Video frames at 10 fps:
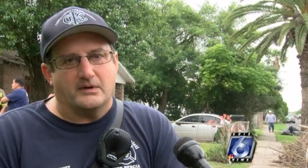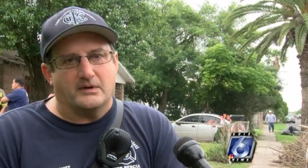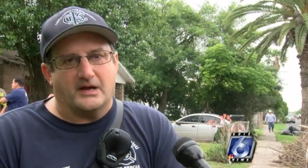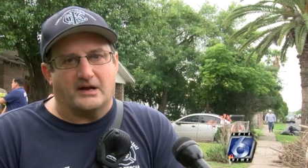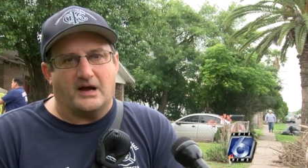
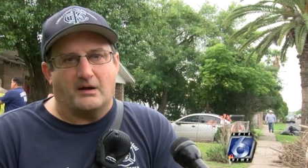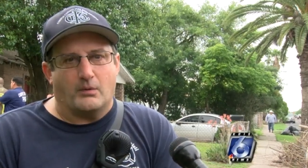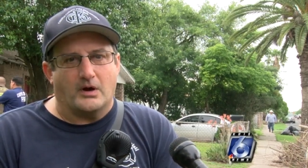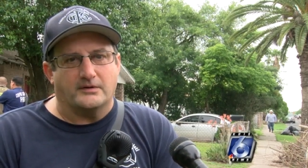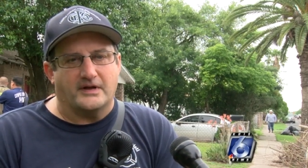We had a
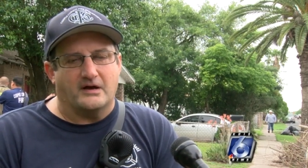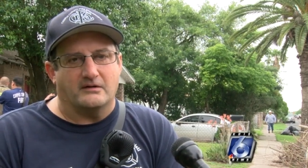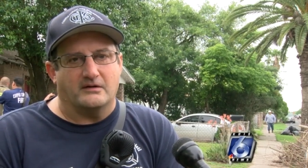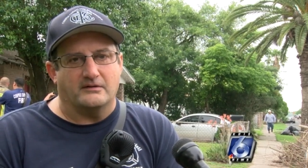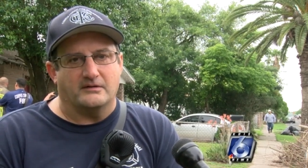hot wire
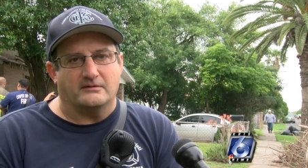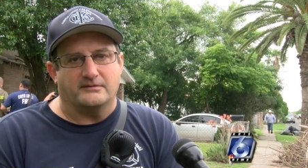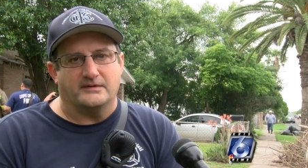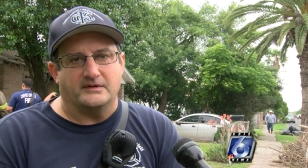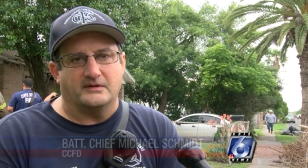down on
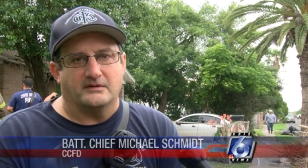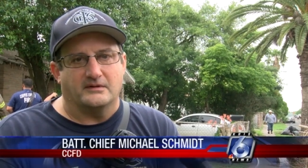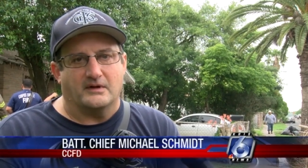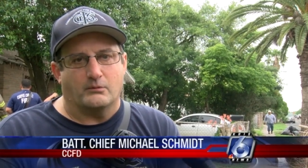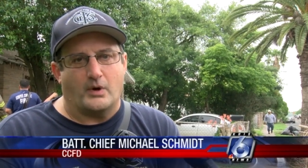the, the
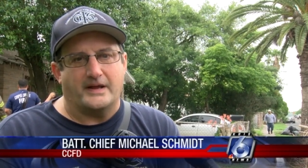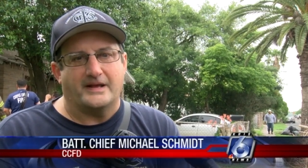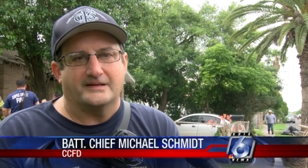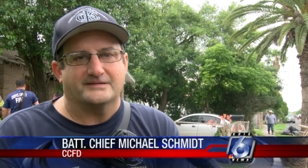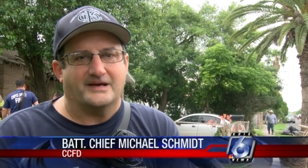
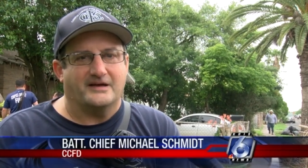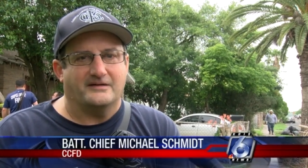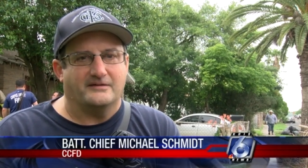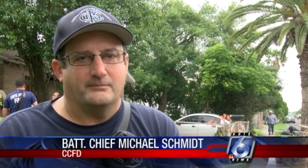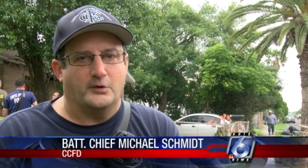right-hand
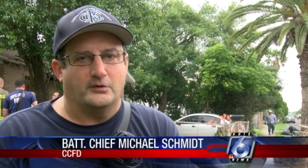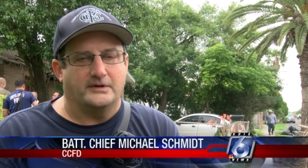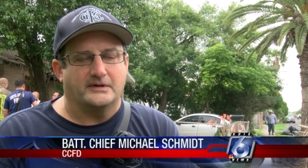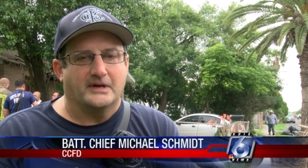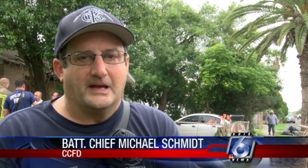side of the
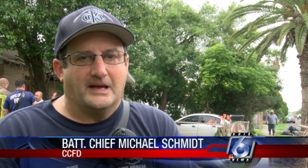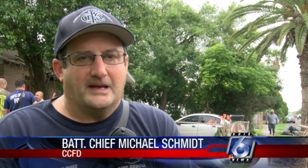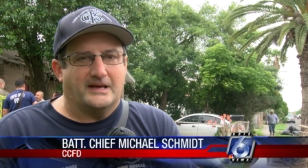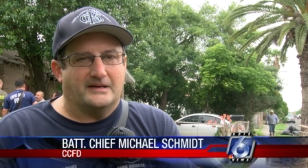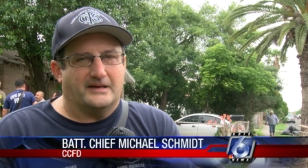building
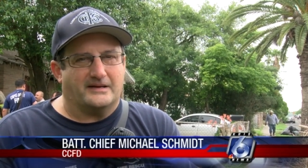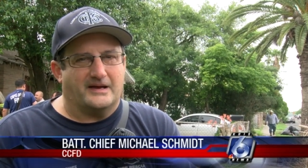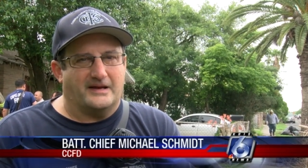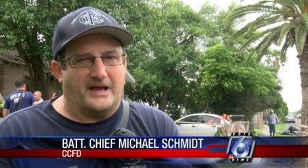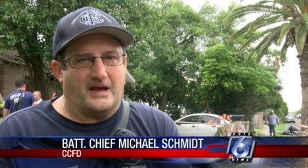and
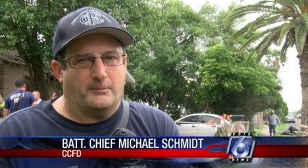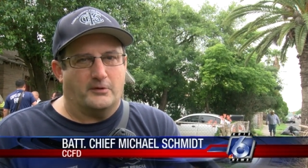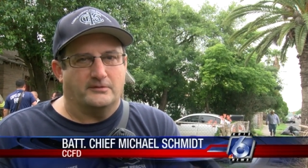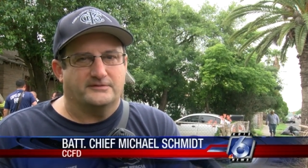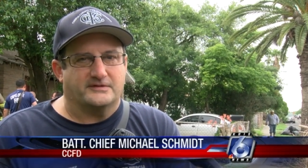that kind of
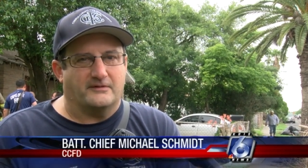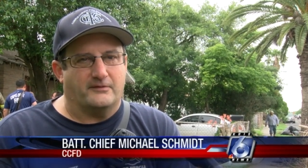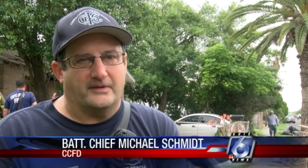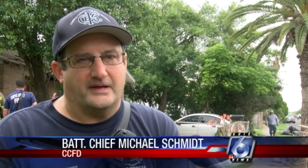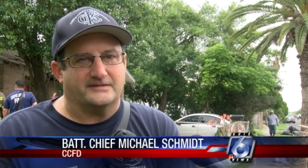hampered
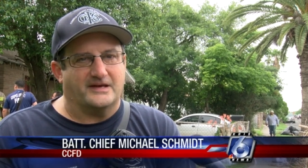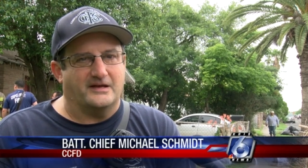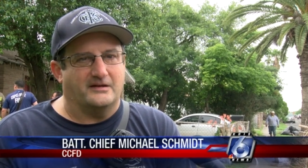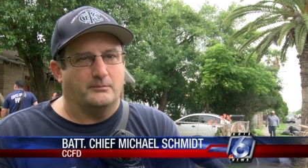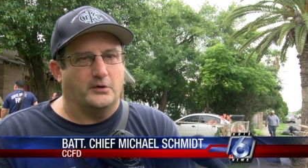stuff on that
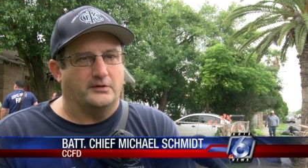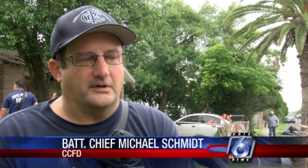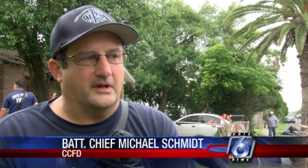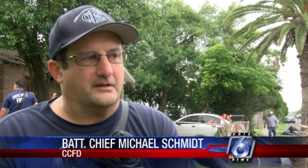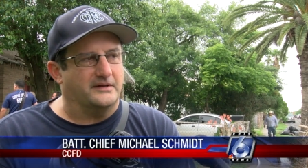side of the
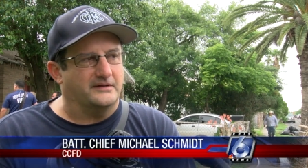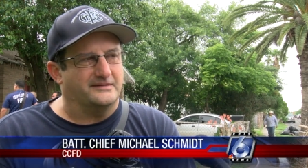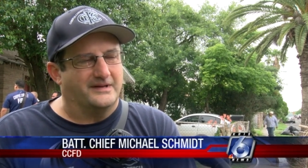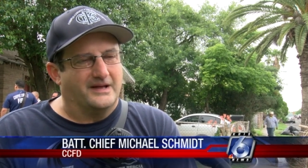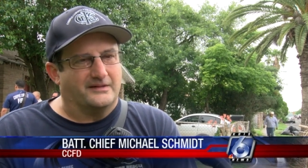building. Luckily,
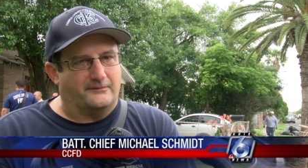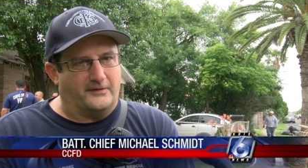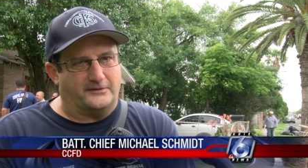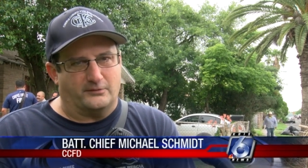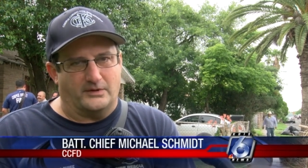it, the
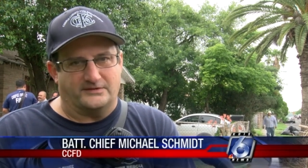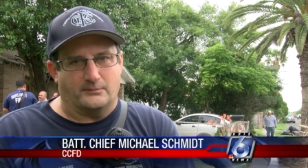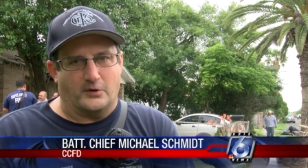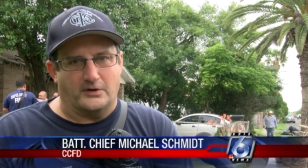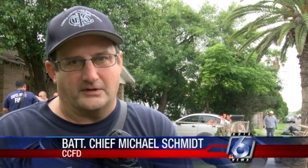fence
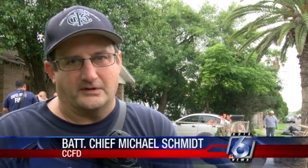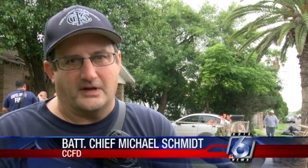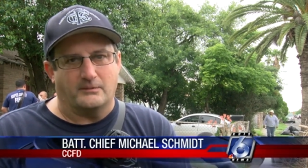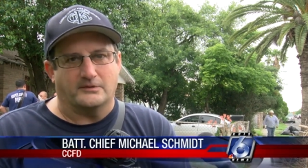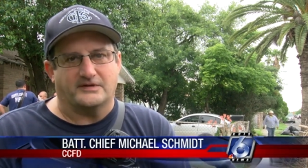wasn't burning and
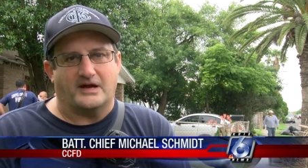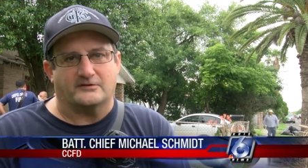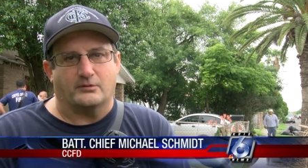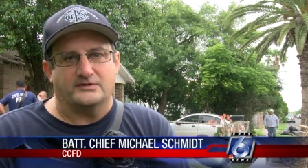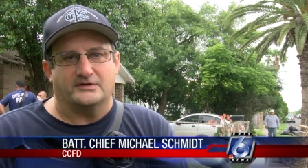the neighbor's
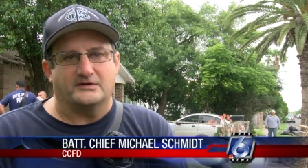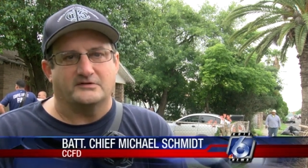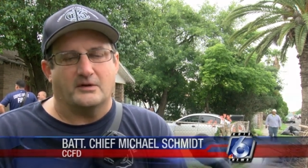house wasn't in